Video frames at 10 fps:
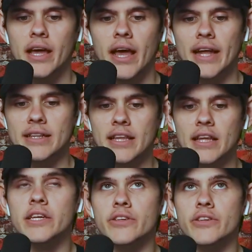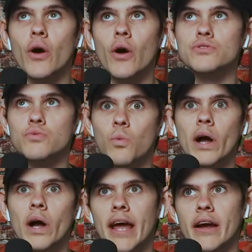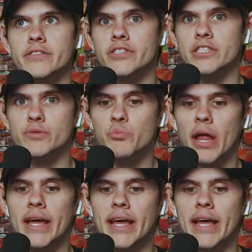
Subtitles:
and Lilly knows what character she's playing